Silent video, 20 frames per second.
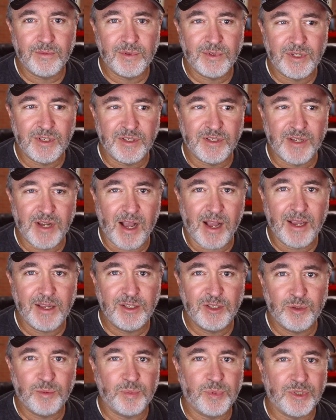
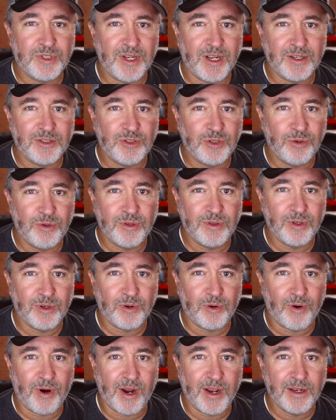designed to protect you in the
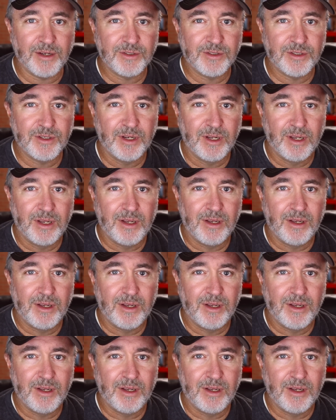crash,